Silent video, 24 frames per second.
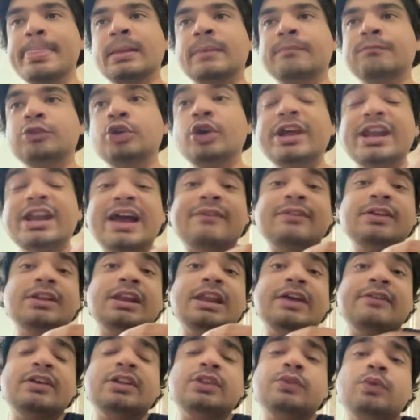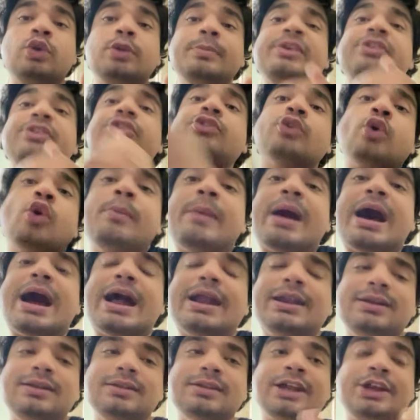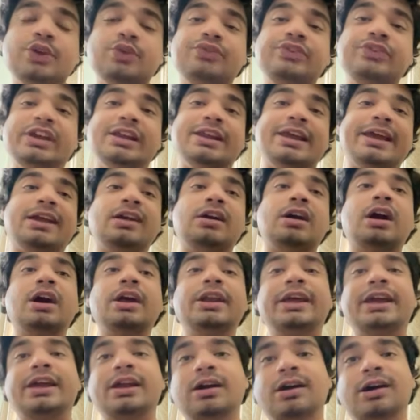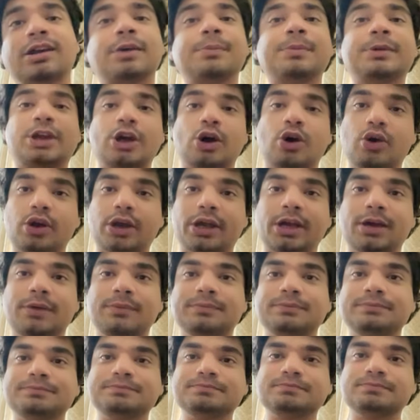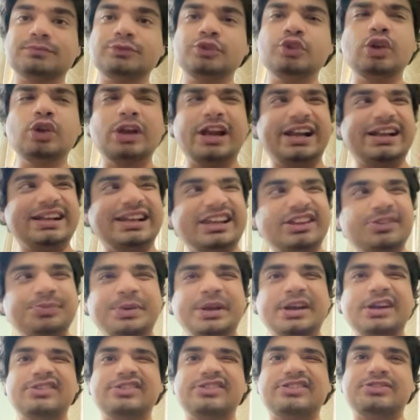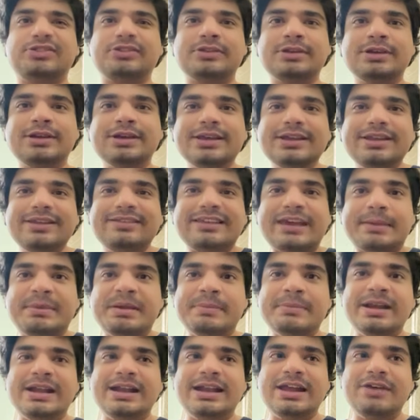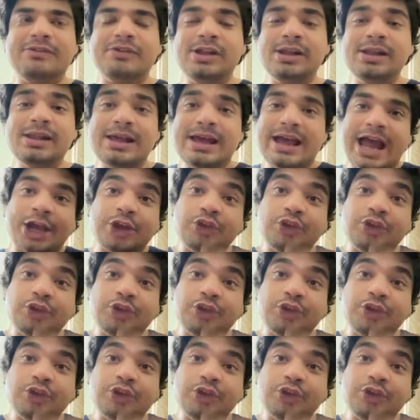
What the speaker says: Your 11th won't be so bad that you feel like, aray yaar, ab kya ho gaya? You'll at least be at a semi-mid level and